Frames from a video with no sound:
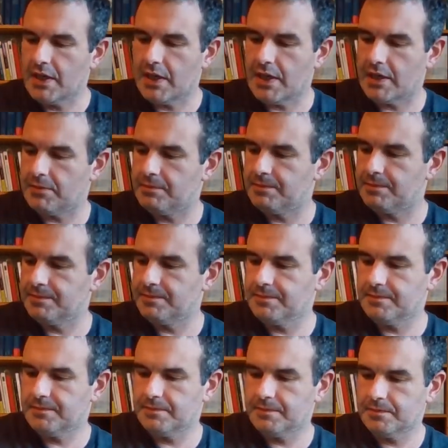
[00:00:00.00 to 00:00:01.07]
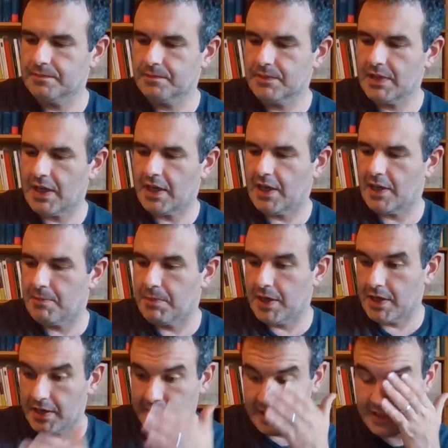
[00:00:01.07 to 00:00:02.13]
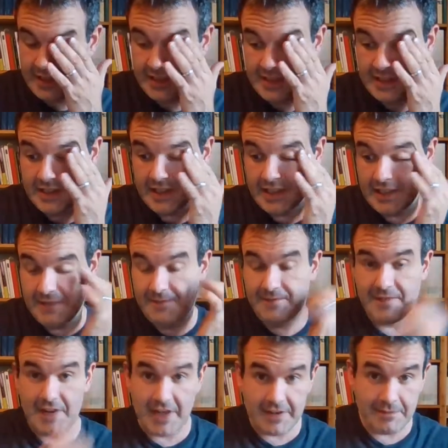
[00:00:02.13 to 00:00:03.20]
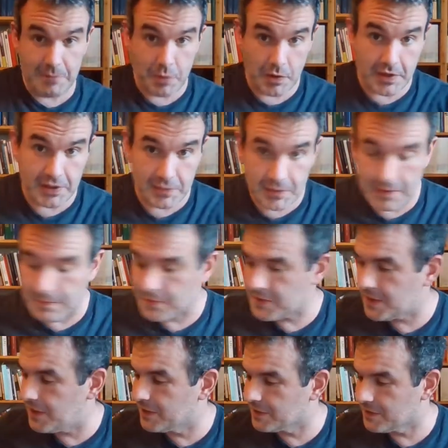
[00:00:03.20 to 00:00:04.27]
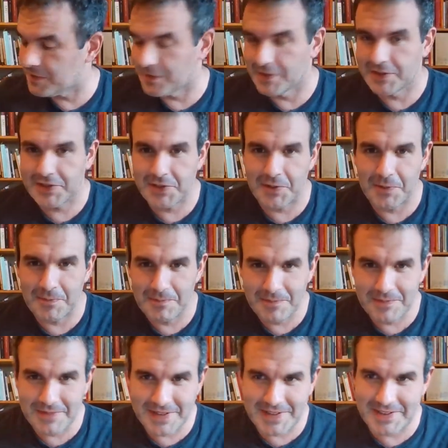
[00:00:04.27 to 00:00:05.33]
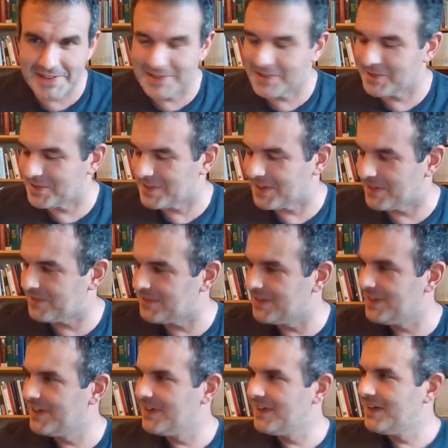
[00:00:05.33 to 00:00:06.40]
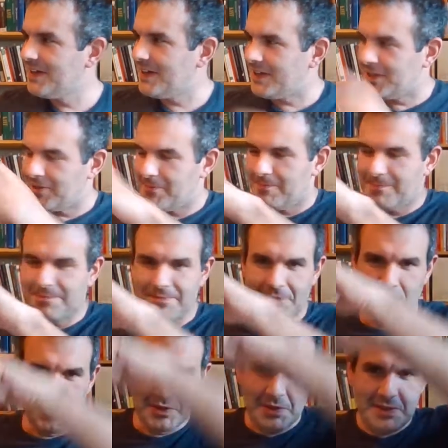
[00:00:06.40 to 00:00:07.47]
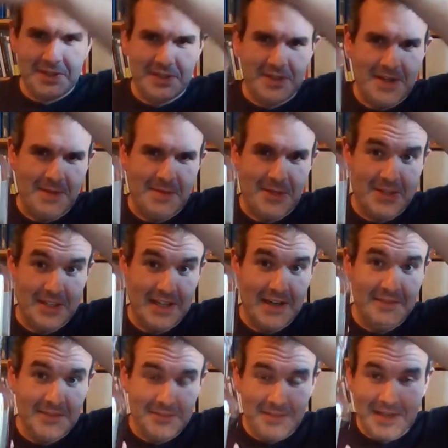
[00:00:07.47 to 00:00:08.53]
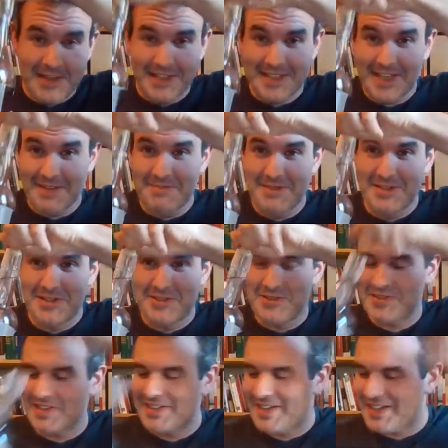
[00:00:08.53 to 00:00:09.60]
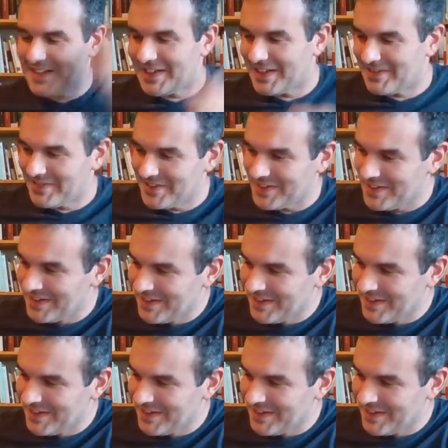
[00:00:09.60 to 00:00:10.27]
Bottled at 65.3% alcohol, so this is the good stuff. You'll notice there's not much left because I've been enjoying the hell out of it.